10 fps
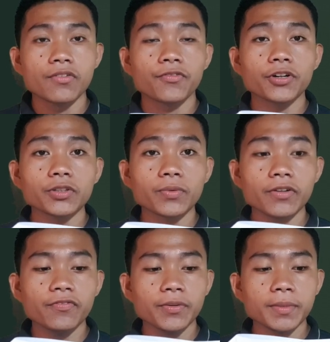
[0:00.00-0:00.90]
Fourth
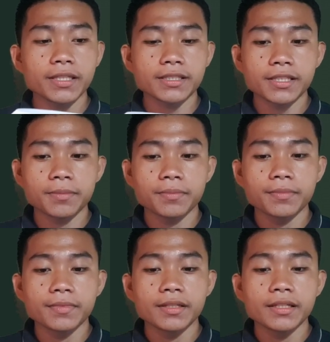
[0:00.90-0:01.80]
wave feminism
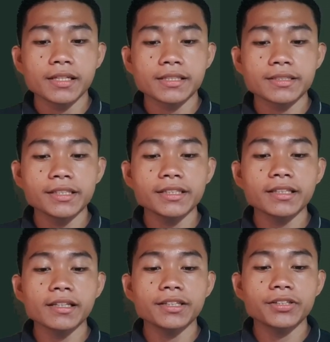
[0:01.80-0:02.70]
is
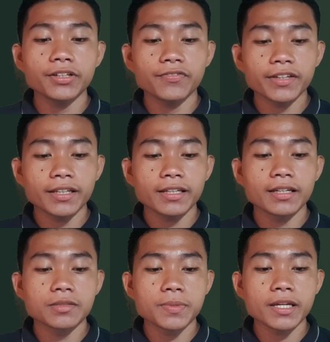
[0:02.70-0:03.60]
digitally driven and
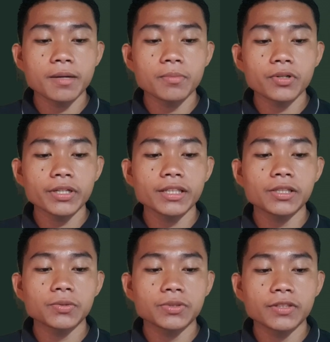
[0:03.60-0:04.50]
has become more
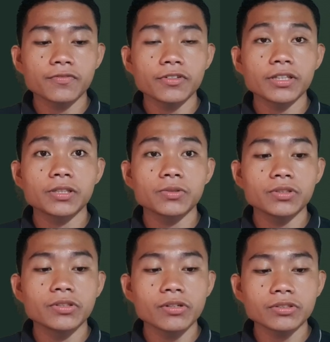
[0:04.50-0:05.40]
inclusive to include
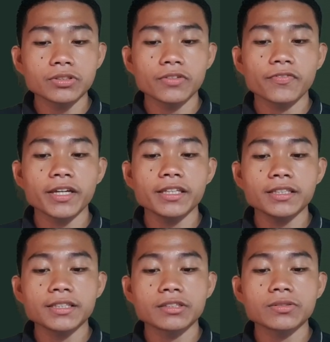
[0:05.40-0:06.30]
those of any
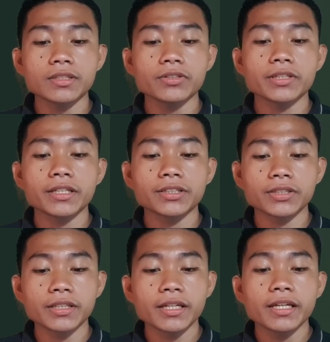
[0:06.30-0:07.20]
sexual orientation,